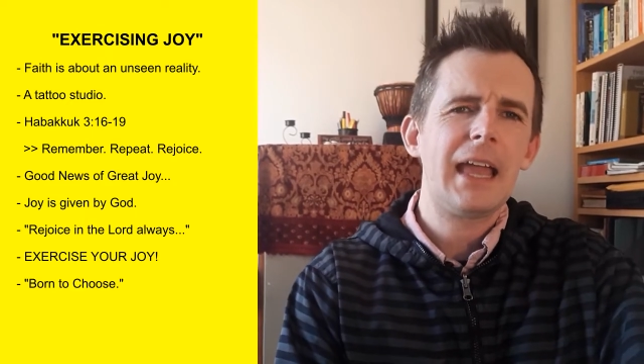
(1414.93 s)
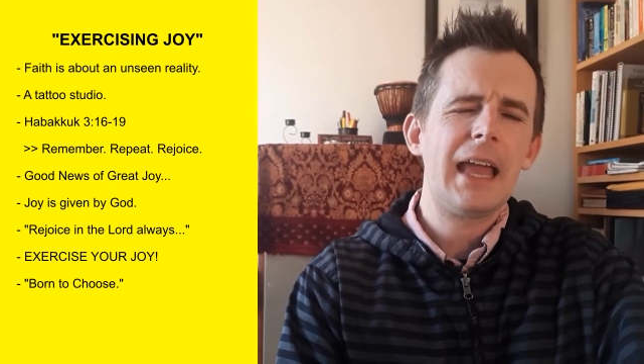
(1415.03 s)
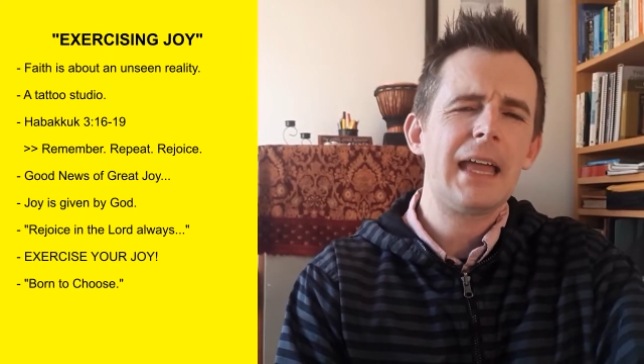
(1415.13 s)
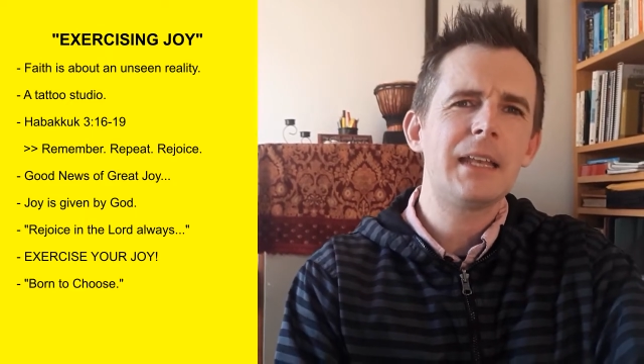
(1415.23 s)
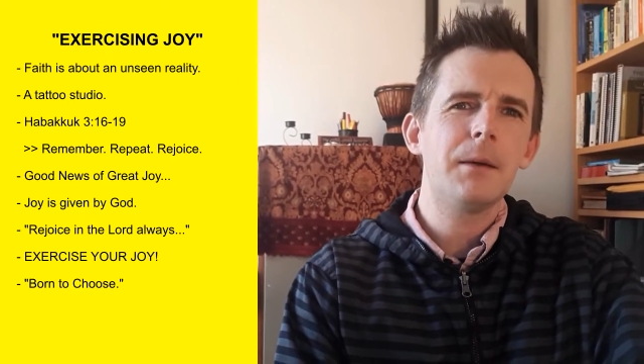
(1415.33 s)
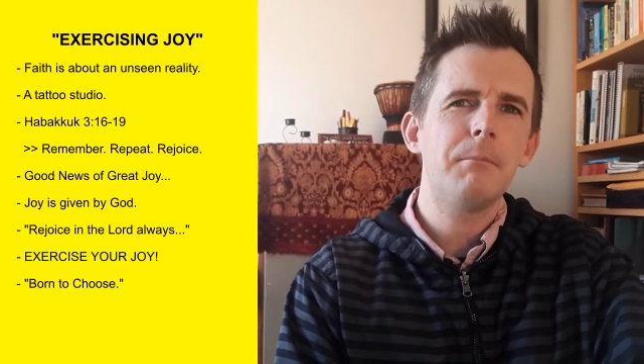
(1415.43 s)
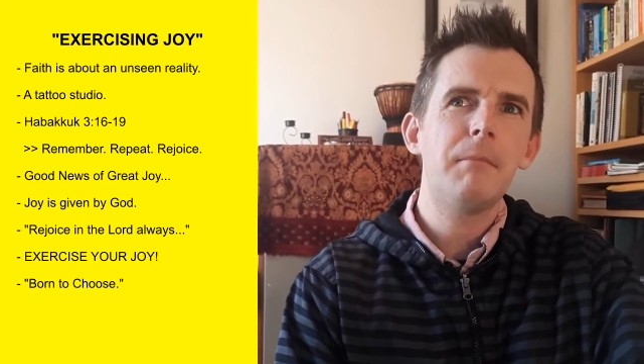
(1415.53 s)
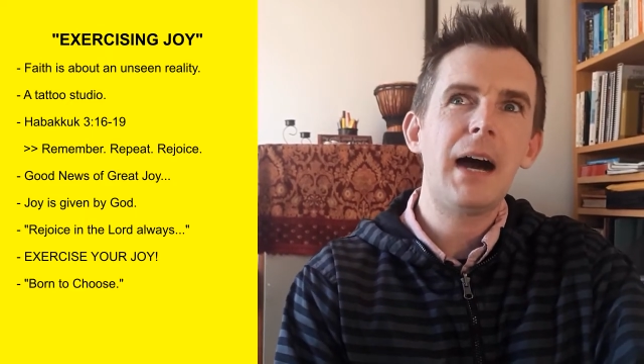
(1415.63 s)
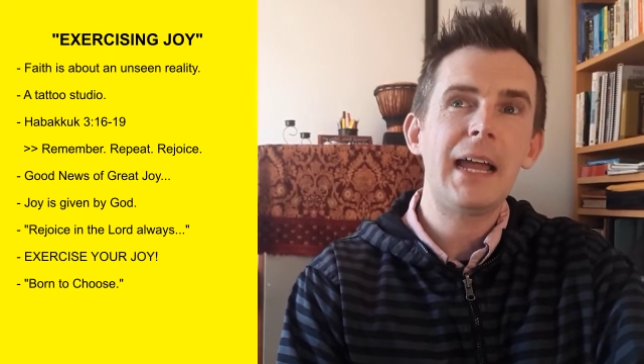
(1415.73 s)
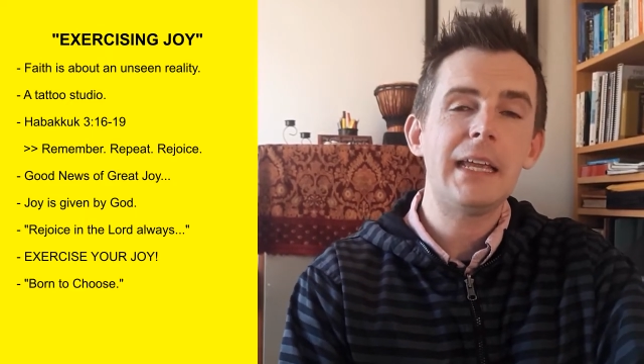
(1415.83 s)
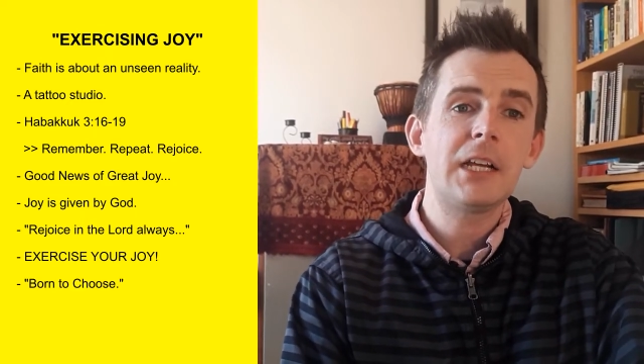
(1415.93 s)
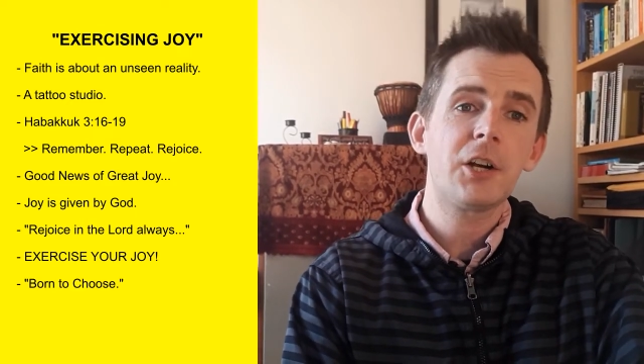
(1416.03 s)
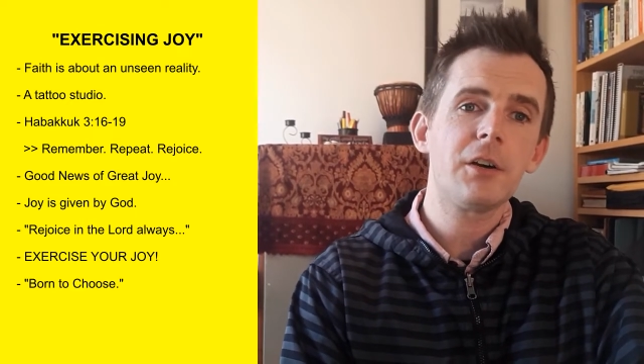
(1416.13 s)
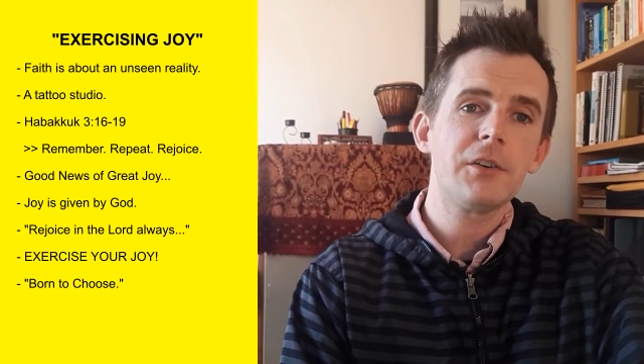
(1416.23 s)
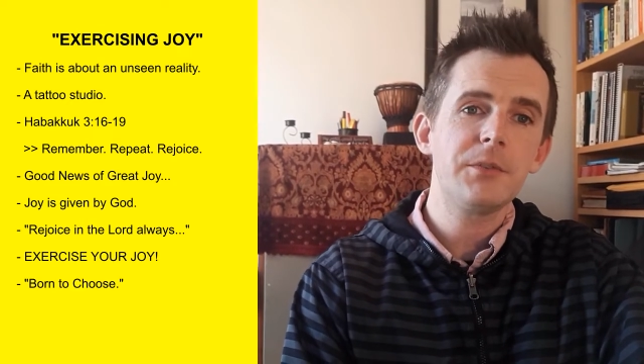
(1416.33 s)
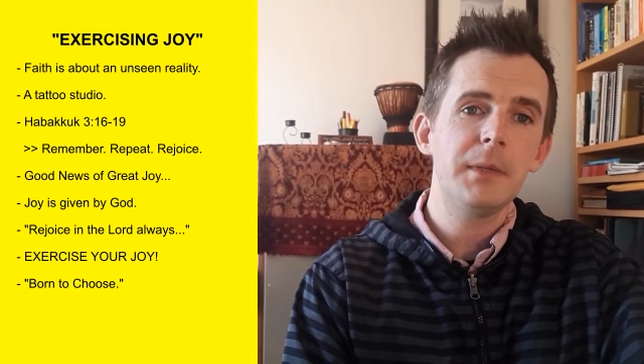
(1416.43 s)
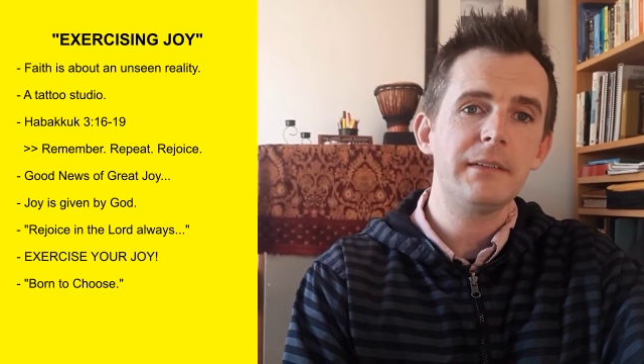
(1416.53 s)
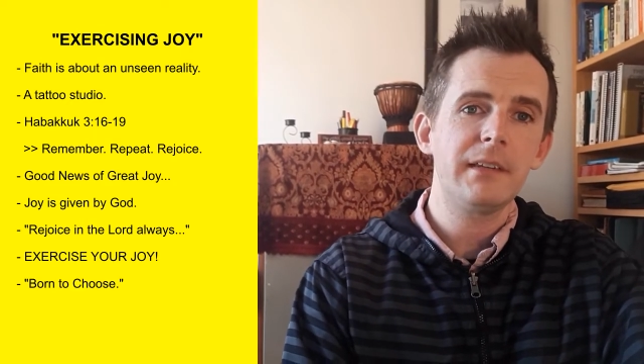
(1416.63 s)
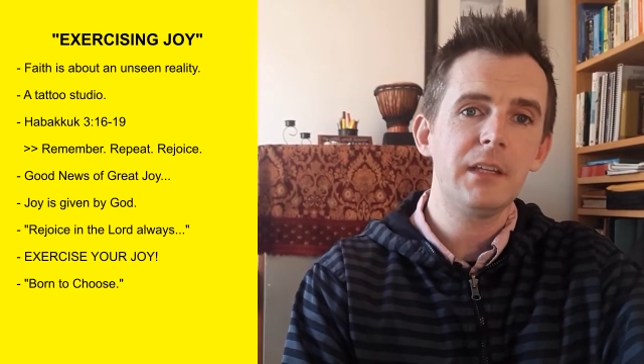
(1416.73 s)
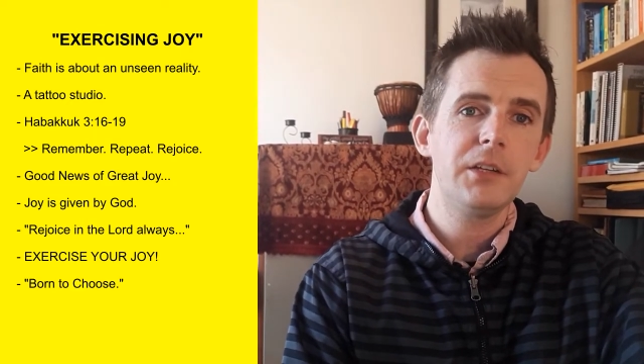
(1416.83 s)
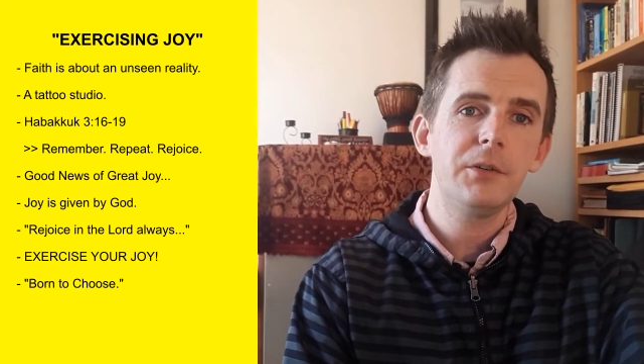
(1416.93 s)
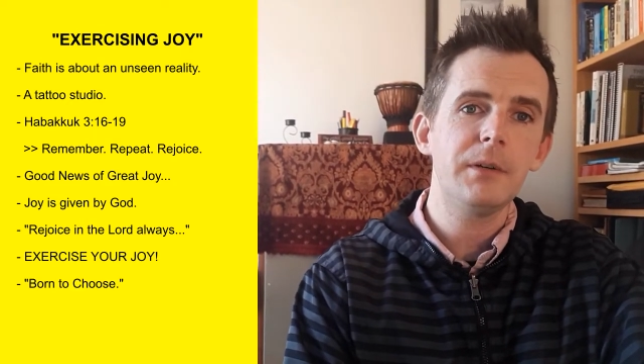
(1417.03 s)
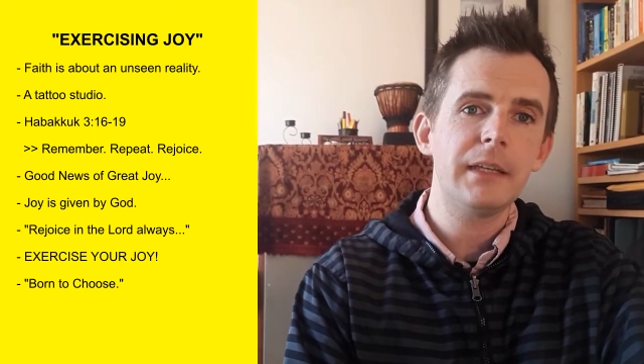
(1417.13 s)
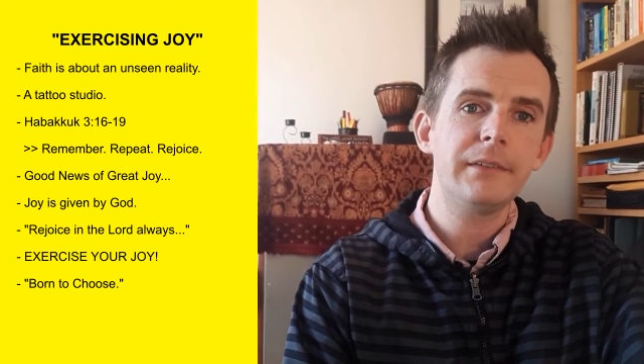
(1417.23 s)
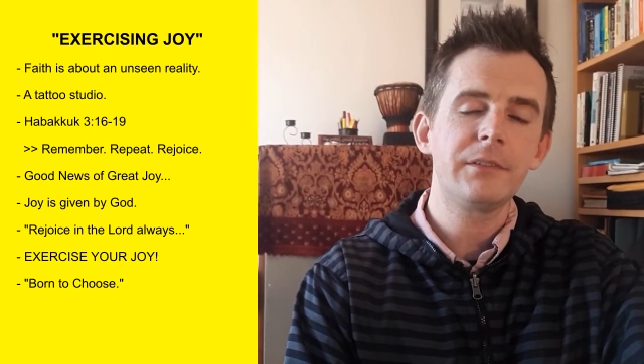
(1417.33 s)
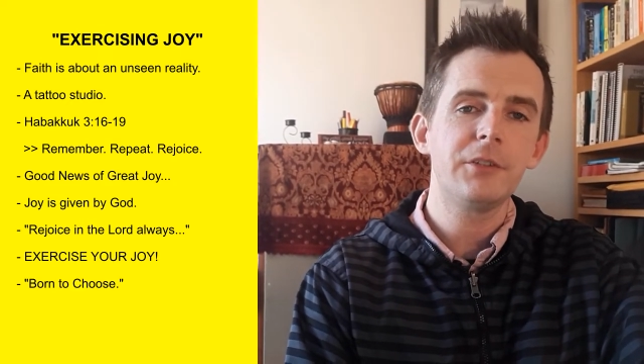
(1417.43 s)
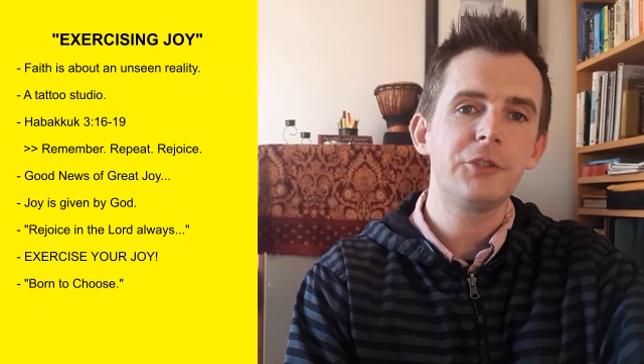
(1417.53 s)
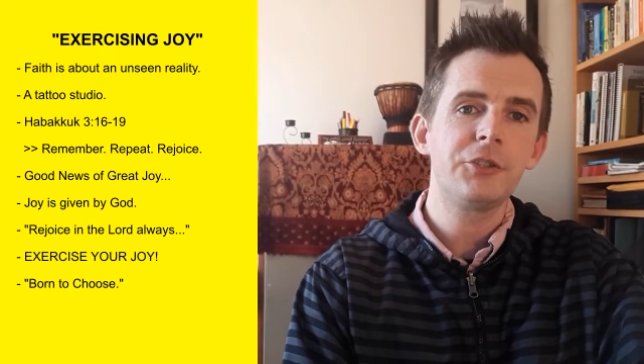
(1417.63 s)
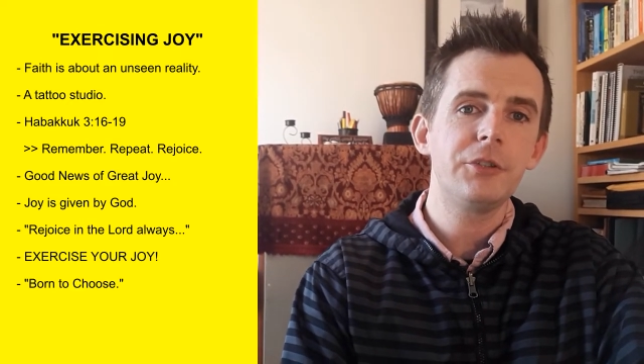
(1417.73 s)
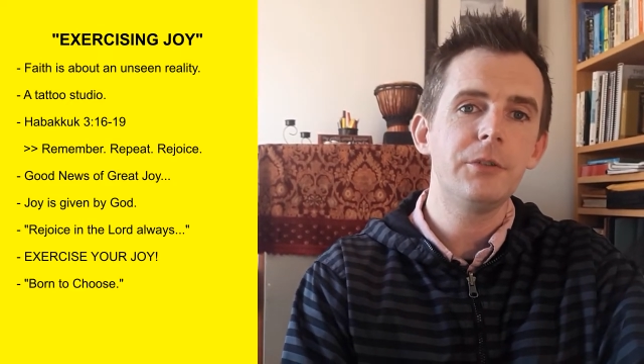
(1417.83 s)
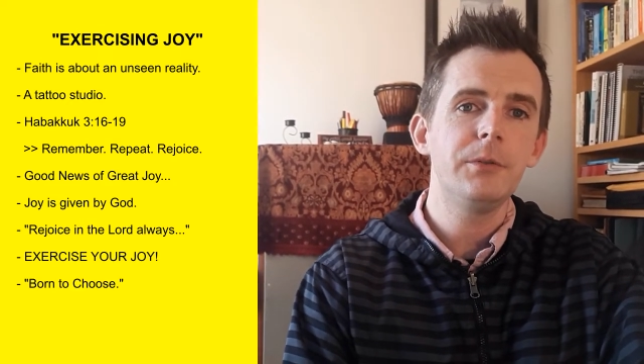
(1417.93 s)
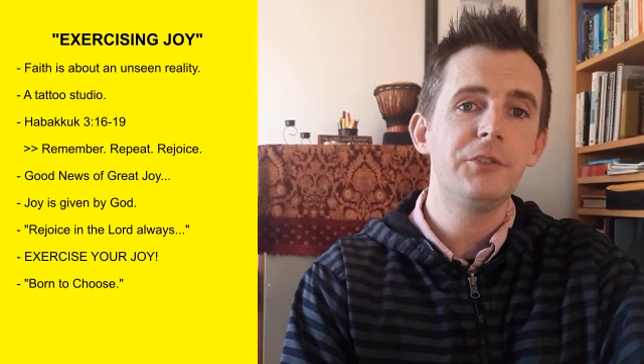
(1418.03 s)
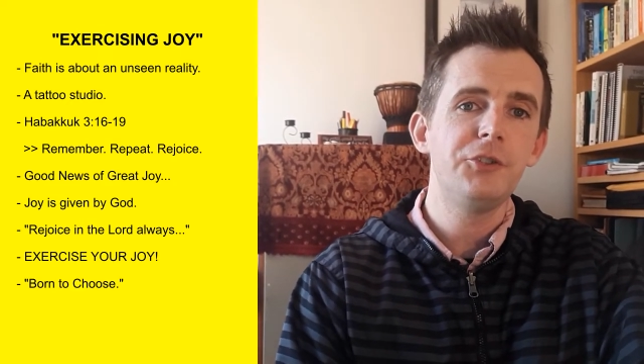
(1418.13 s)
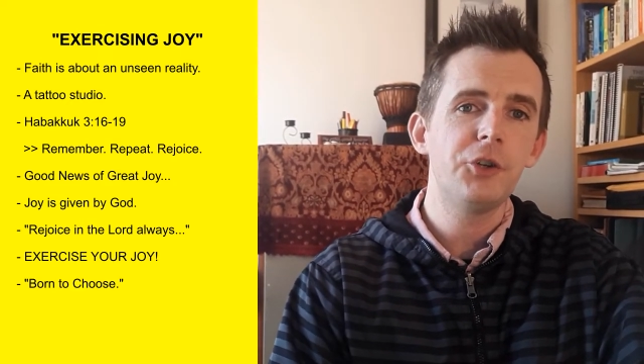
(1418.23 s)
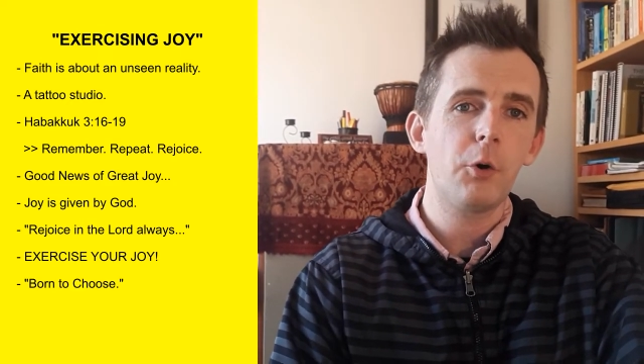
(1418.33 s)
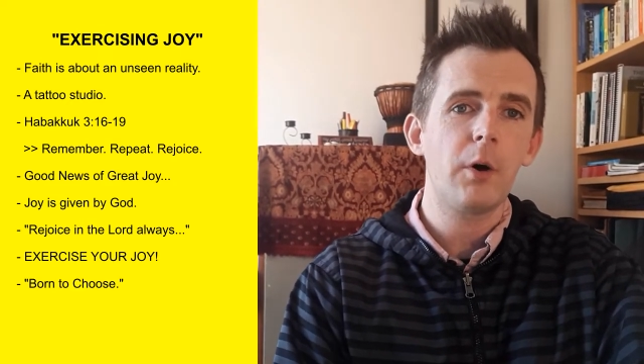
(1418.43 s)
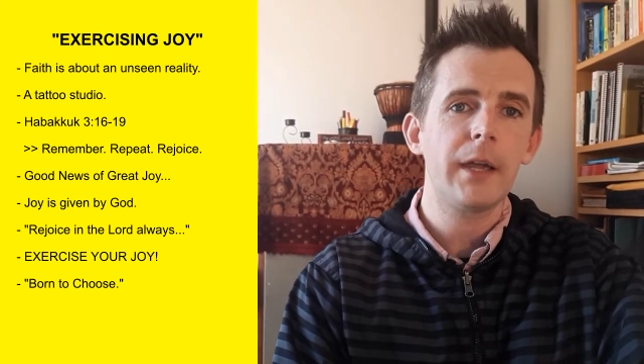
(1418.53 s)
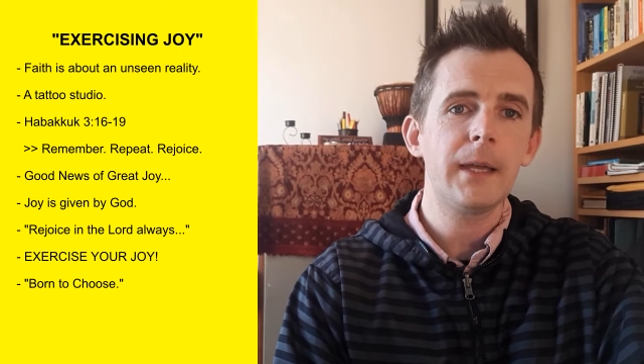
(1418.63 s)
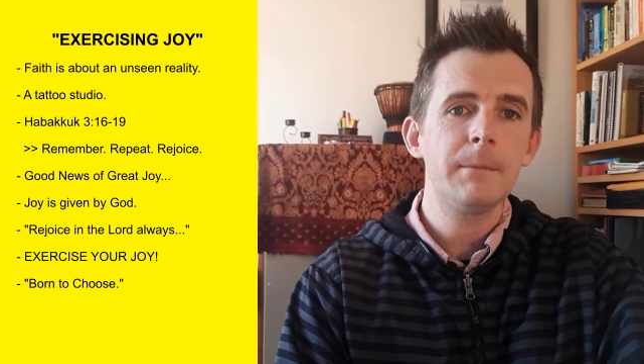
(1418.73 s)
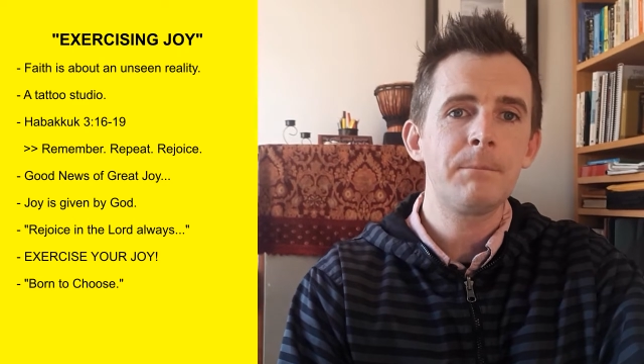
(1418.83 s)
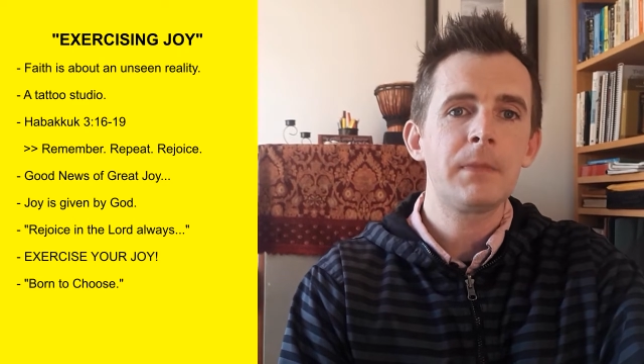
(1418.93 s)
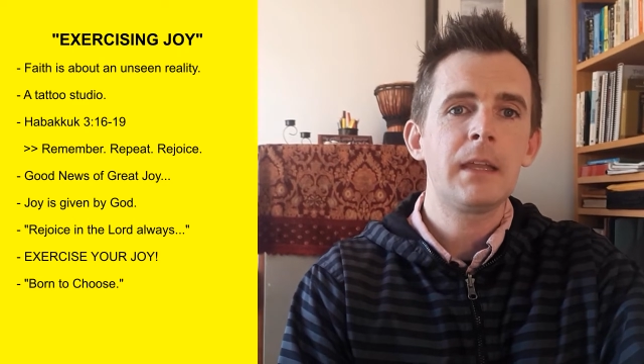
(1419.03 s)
And my encouragement to you is to choose joy.